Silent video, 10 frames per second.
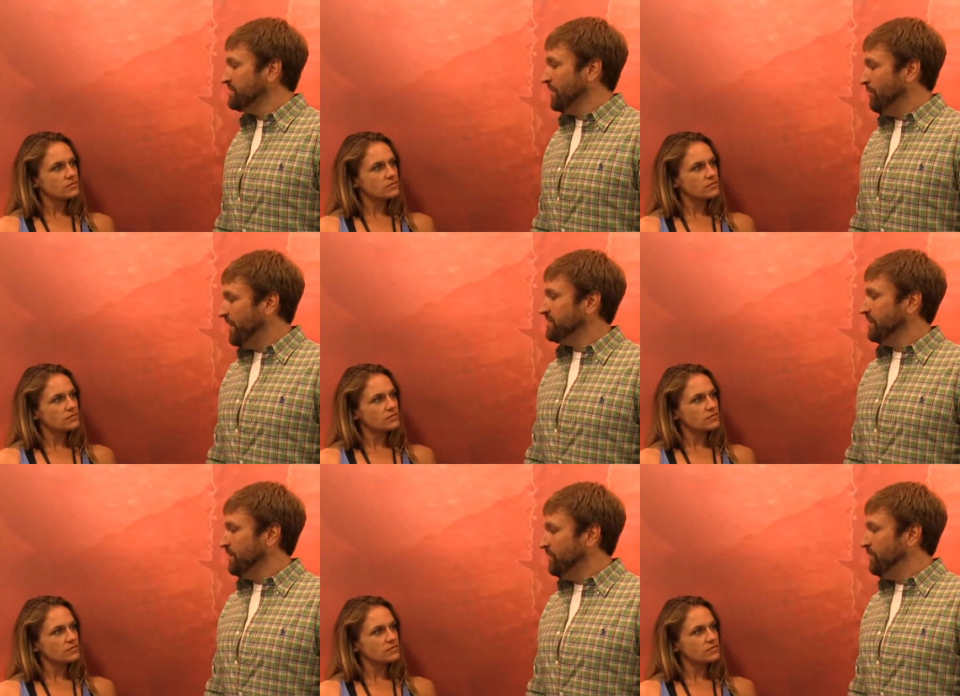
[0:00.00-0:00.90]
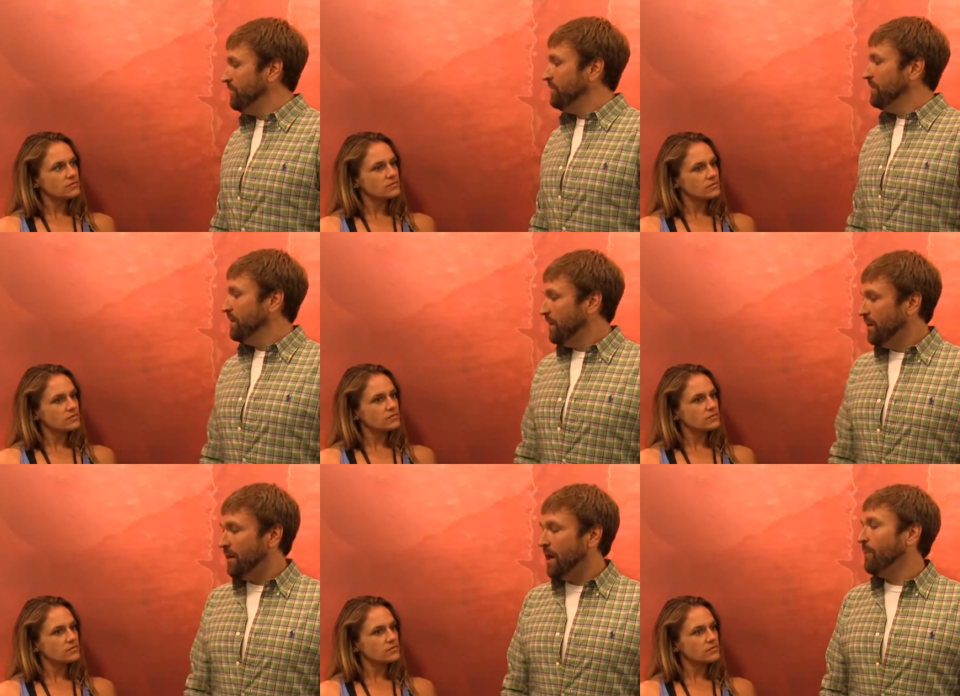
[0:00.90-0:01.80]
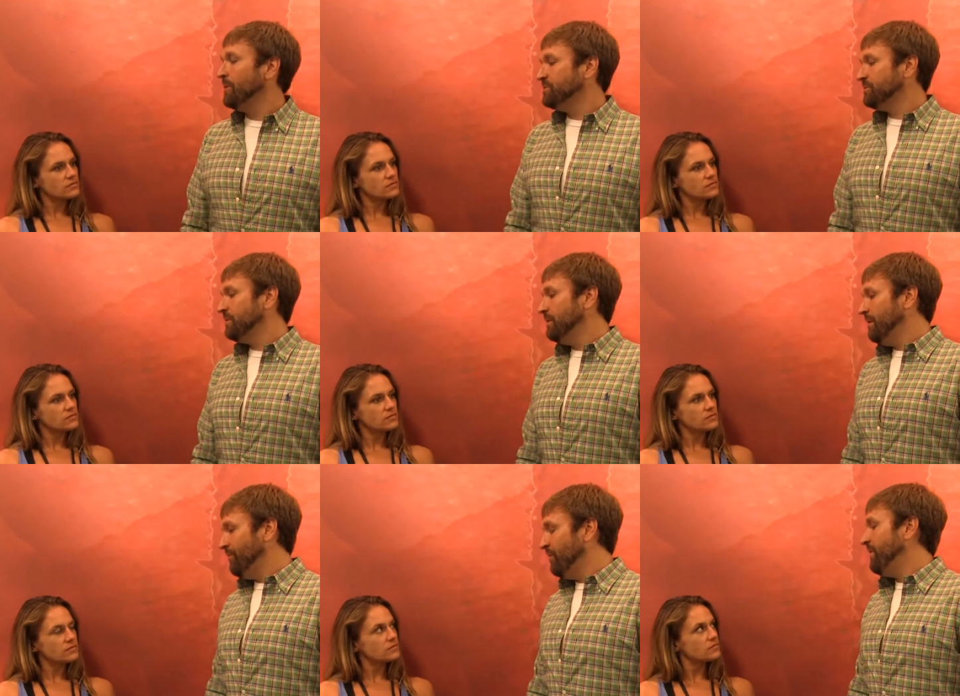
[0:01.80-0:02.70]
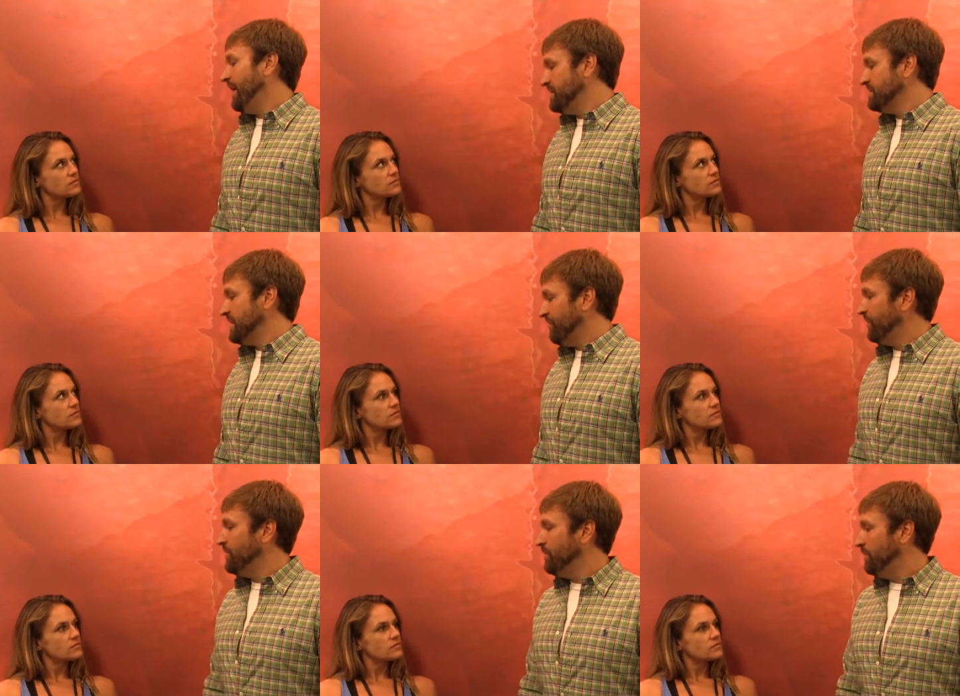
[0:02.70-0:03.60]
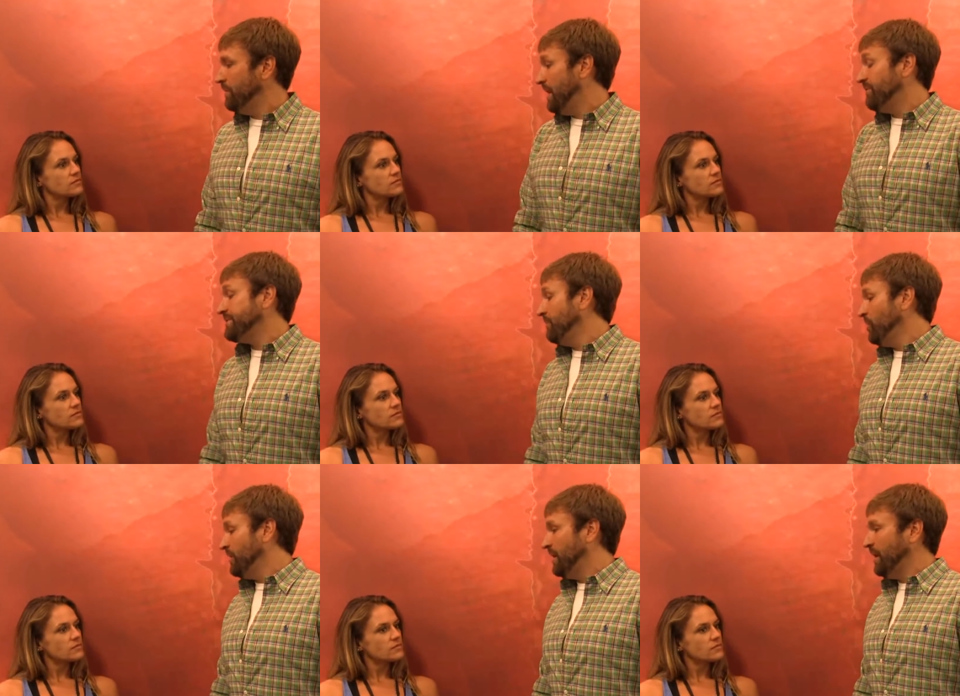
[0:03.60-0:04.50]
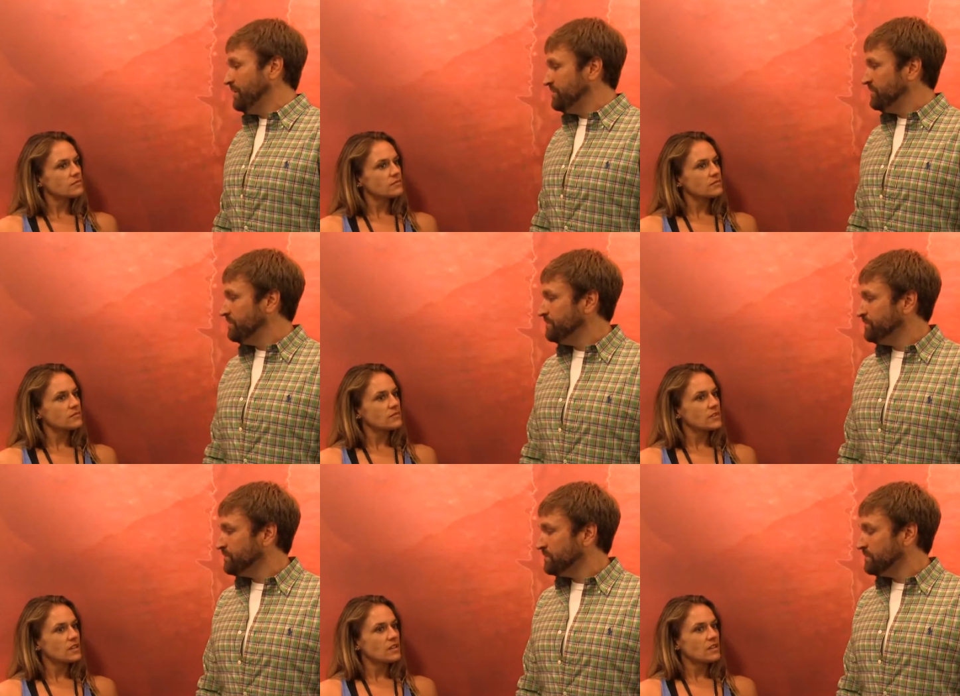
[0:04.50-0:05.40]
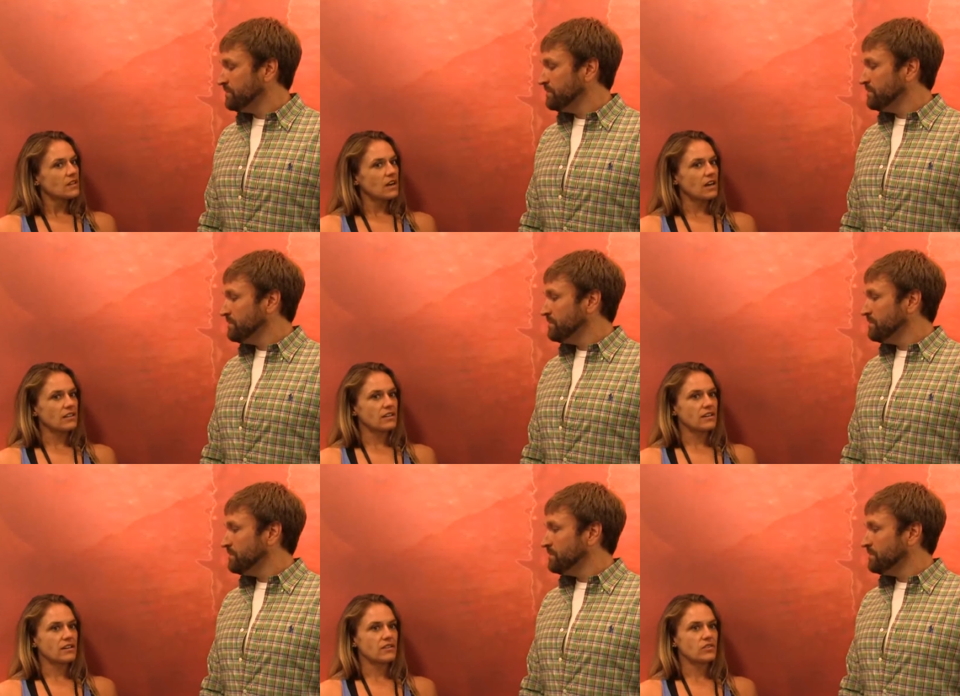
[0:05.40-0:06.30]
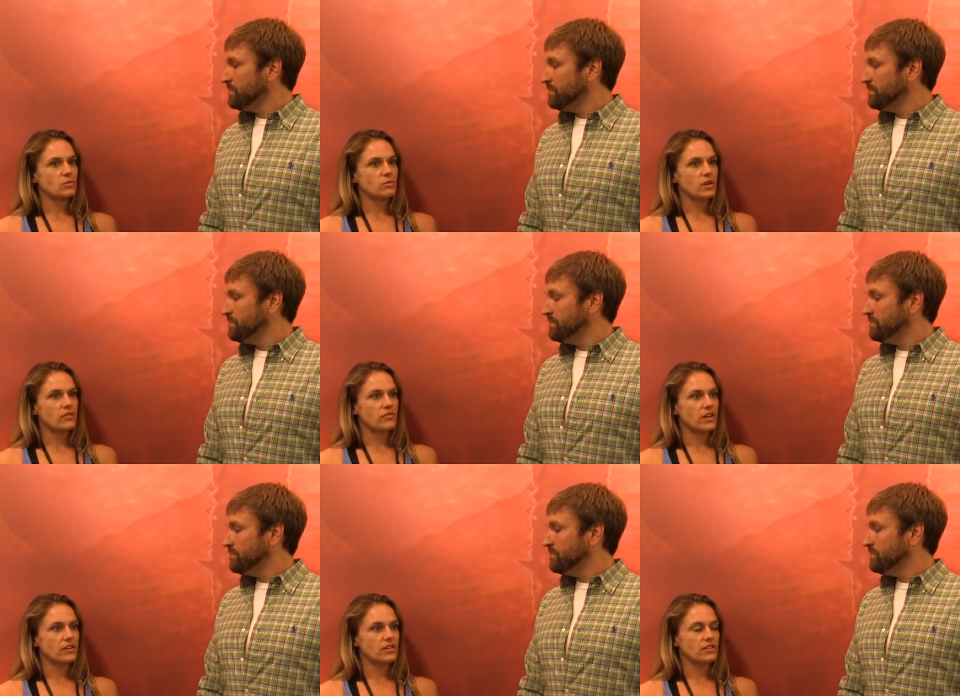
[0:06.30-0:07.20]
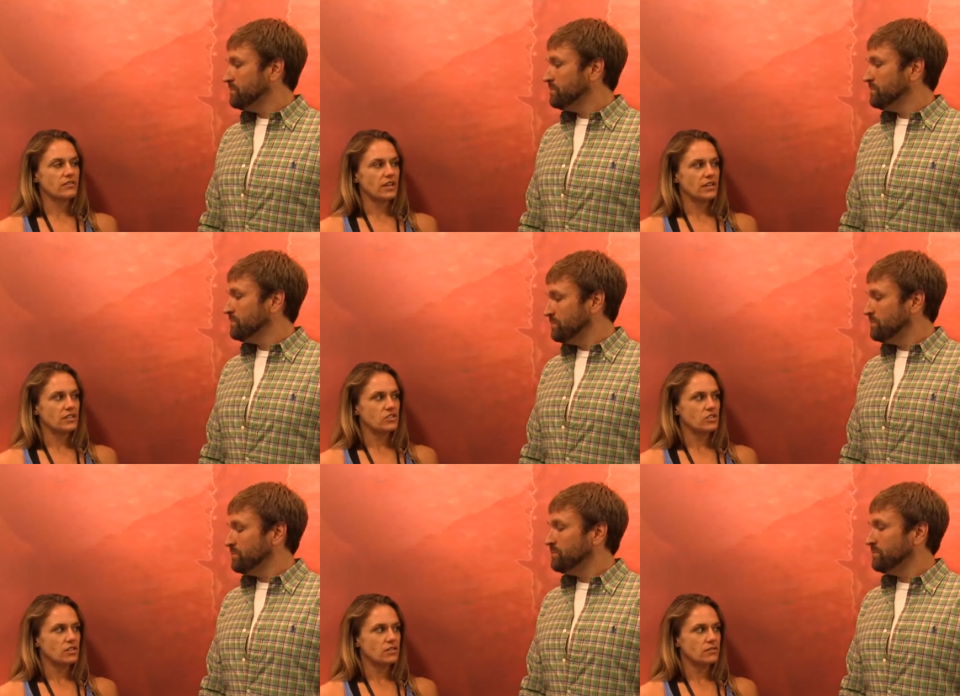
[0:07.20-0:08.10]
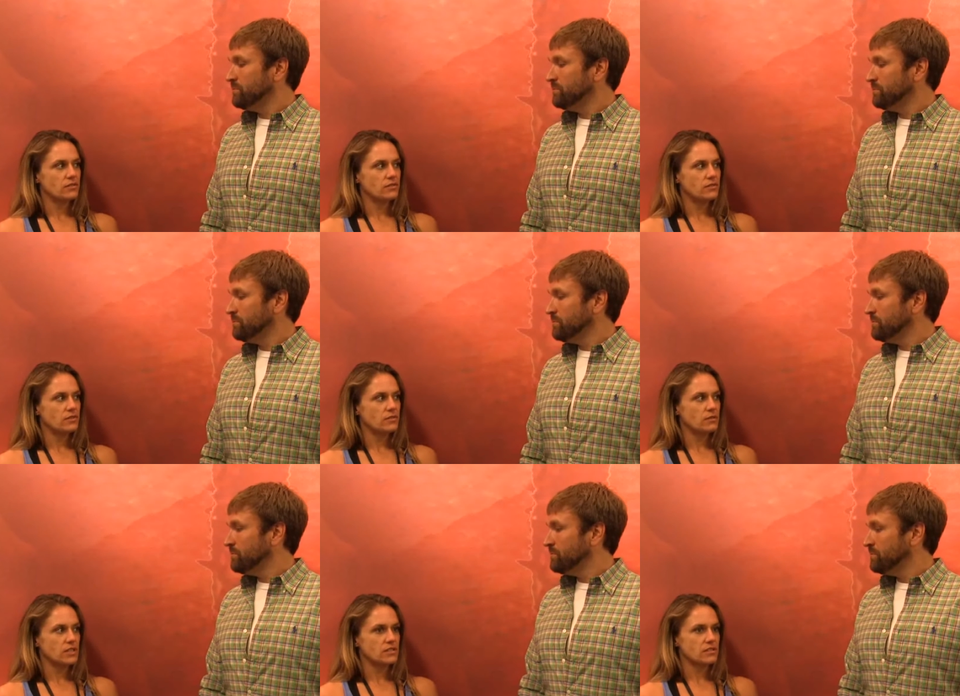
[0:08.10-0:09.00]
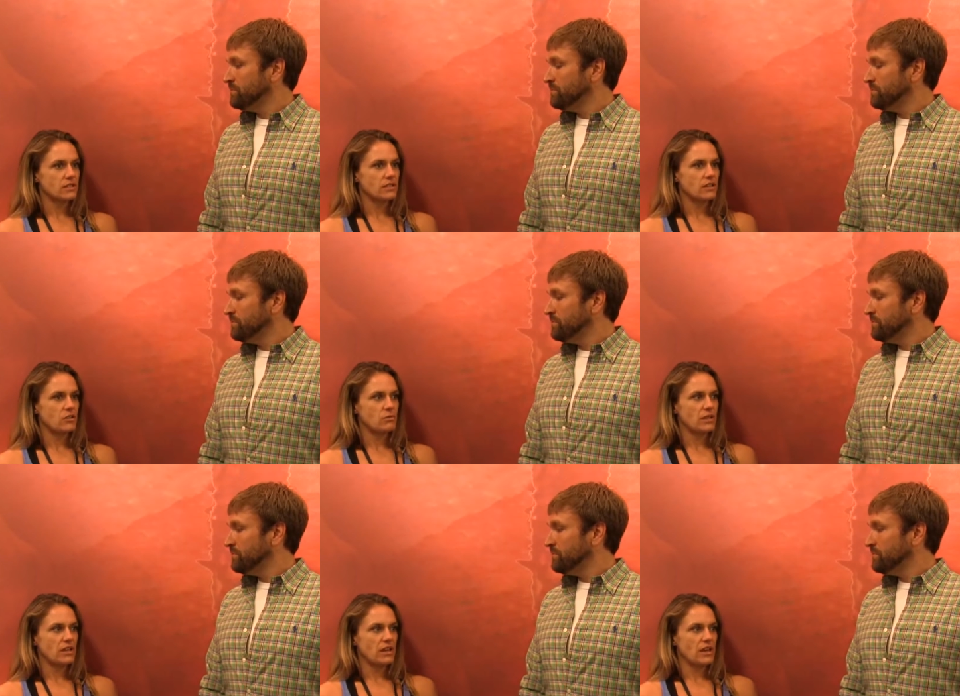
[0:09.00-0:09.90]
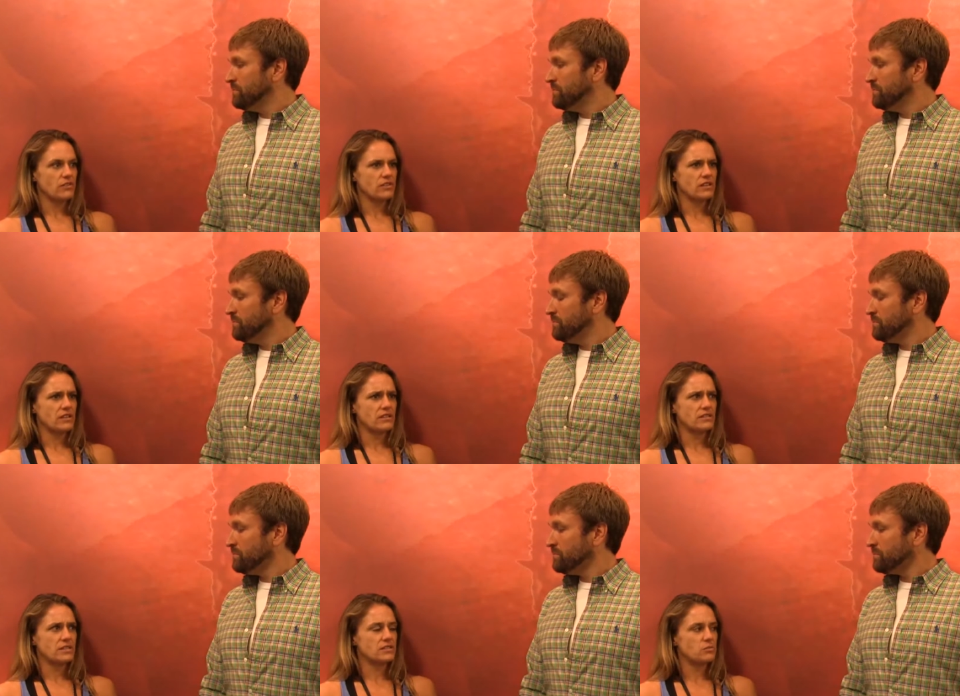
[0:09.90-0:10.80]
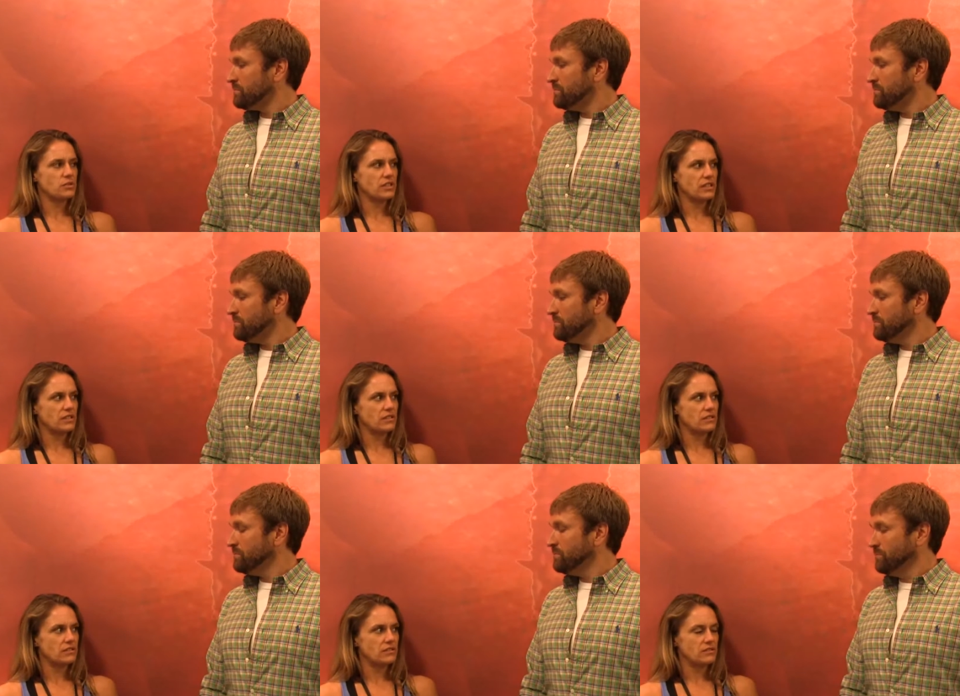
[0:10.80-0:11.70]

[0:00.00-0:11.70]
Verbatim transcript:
Speaker 1: wrestling base like you do. How much of an advantage is that for you every time you get in the cage?
Speaker 2: I think I have a, a very good advantage of wrestling. Um, everything, the discipline,